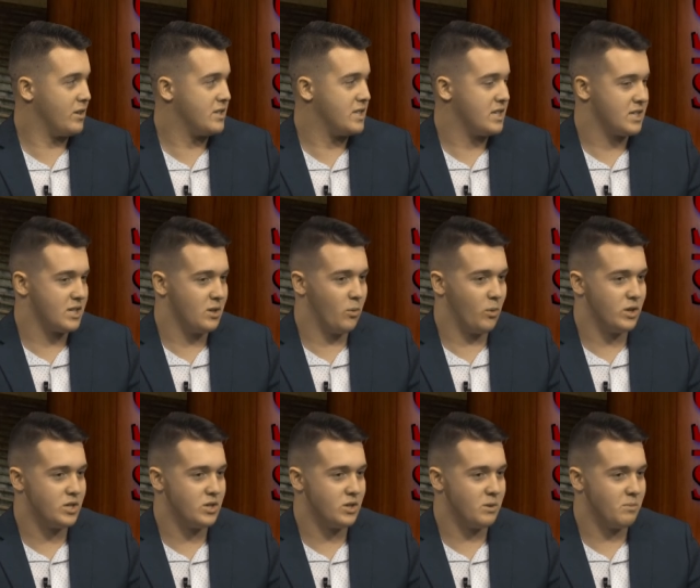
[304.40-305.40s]
these things that you
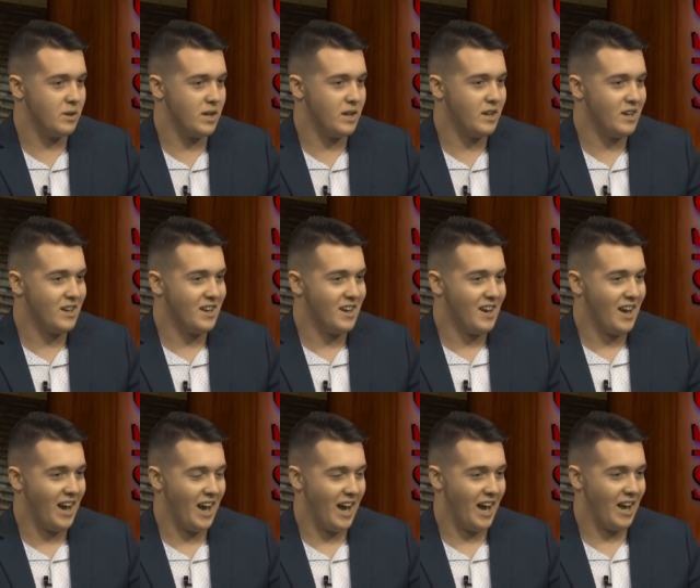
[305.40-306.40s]
wished you could be
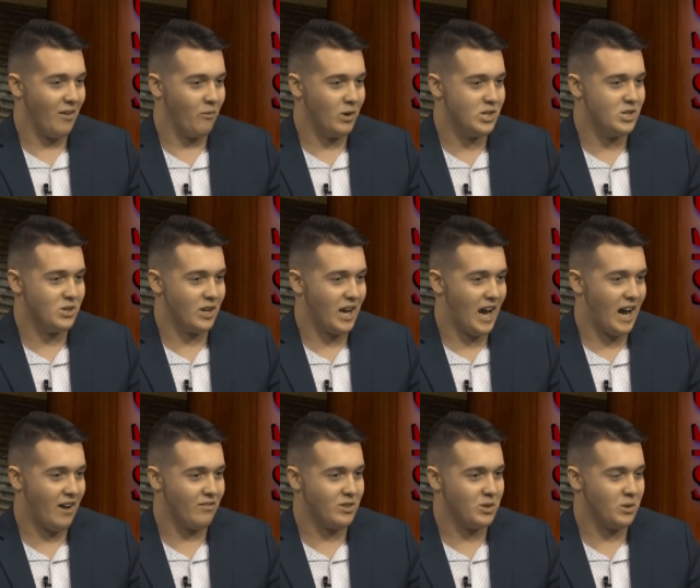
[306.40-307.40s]
and wish you could
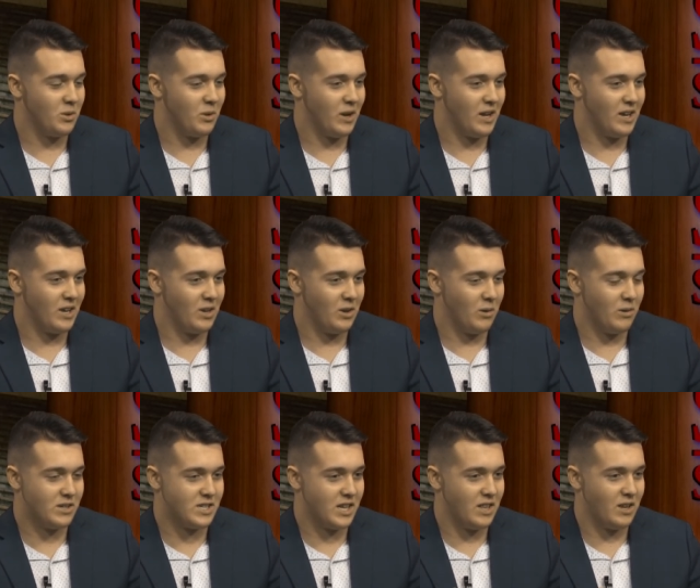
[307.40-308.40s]
have too. And you
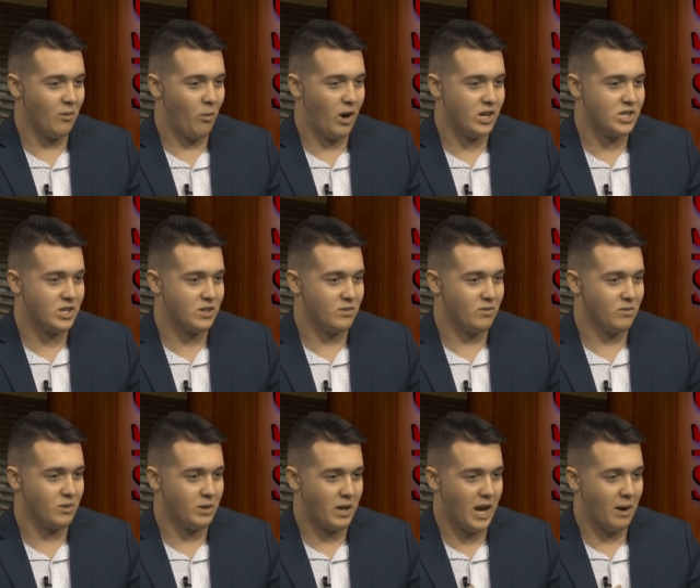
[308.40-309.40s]
were sitting there watching
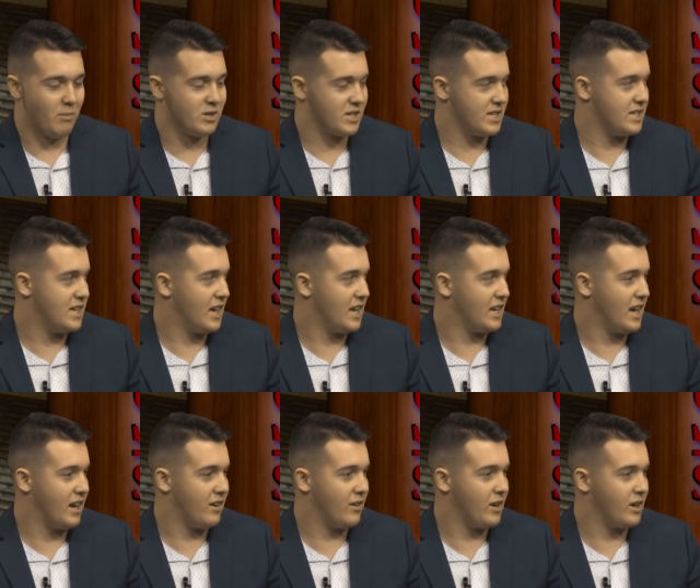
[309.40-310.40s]
the cameras get taken
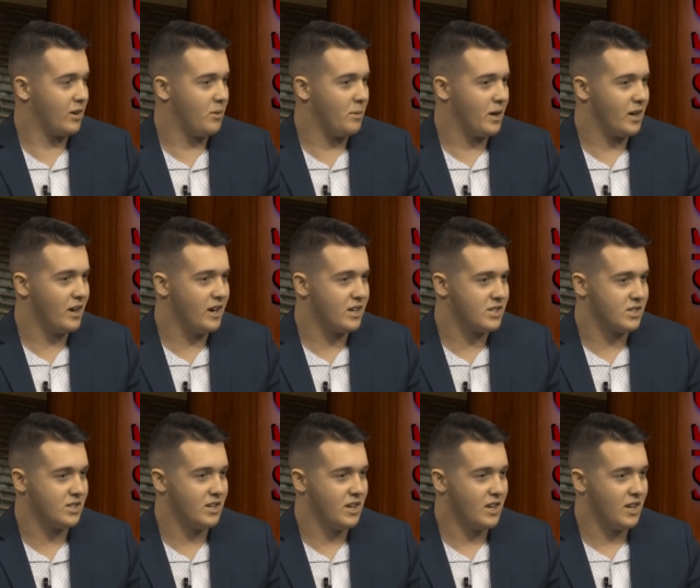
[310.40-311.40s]
down. And you're like, oh my gosh,
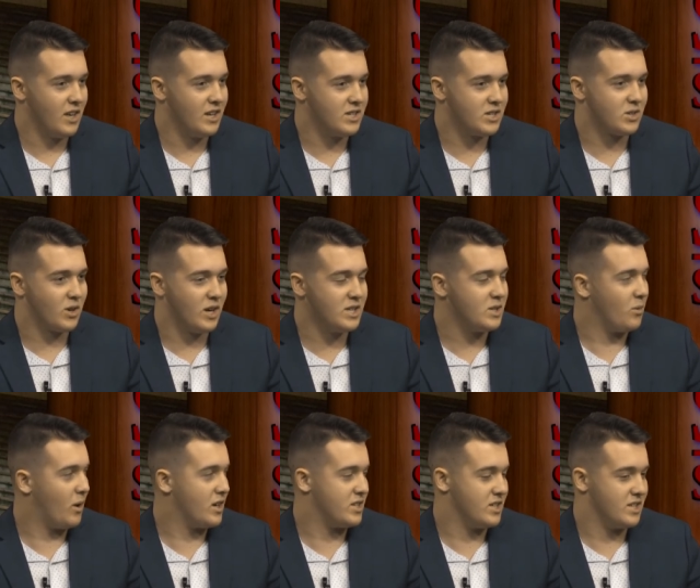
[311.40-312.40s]
it's just crazy
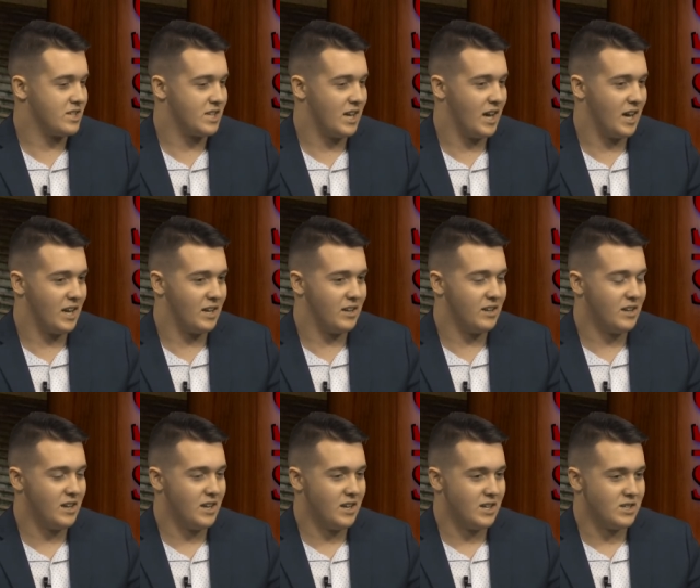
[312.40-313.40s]
watching this. And
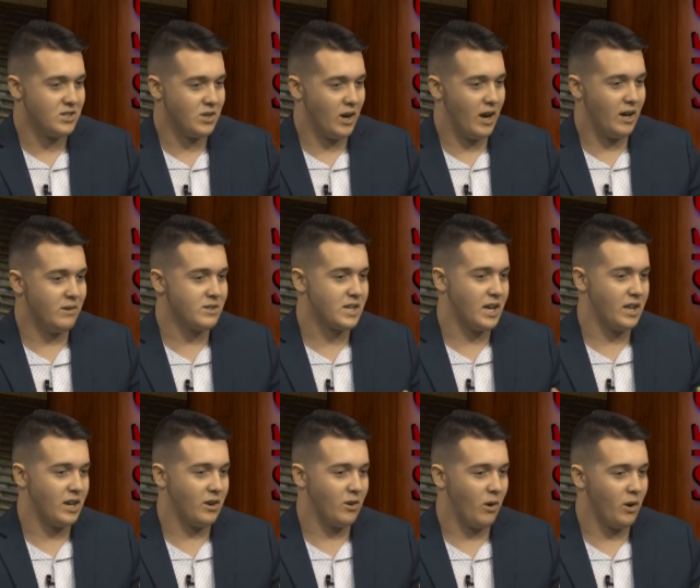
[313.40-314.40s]
so it was kind of
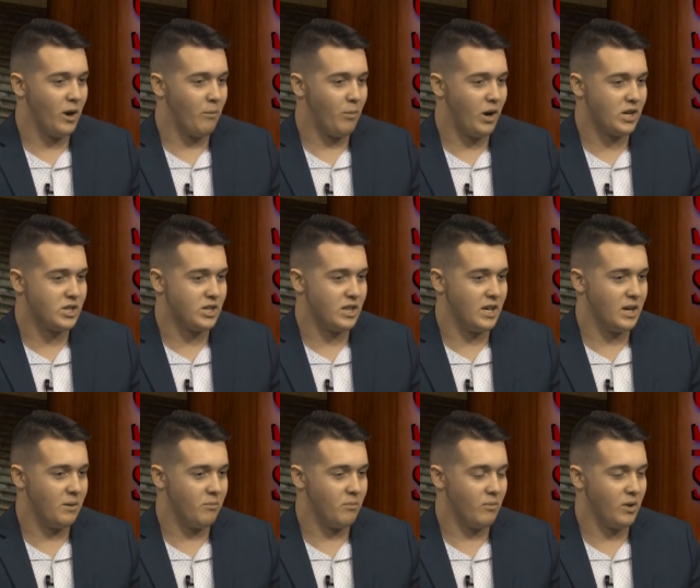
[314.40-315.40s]
like growing up watching
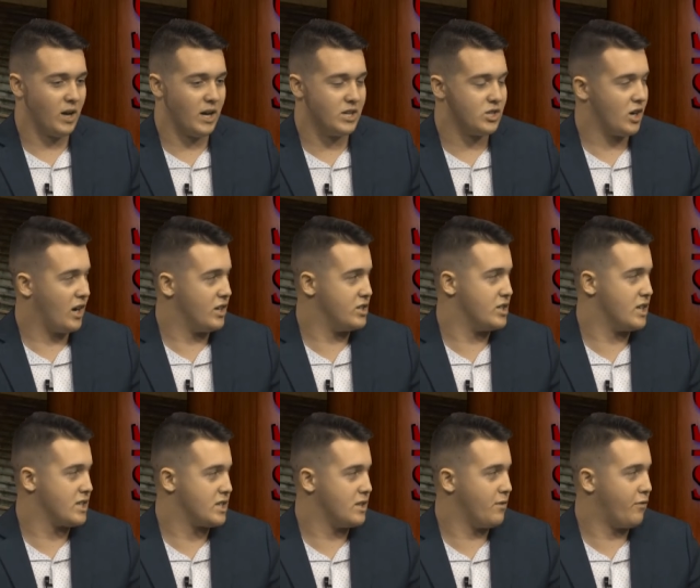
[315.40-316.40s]
them, uh, John,
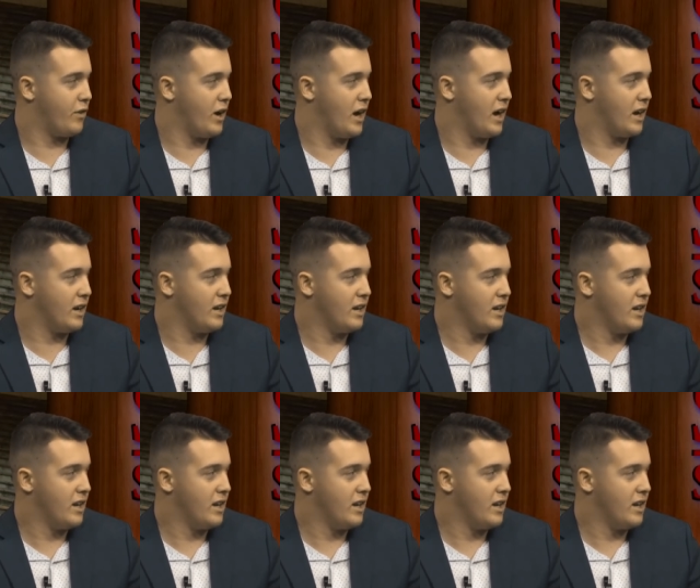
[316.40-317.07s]
Justin, Fran.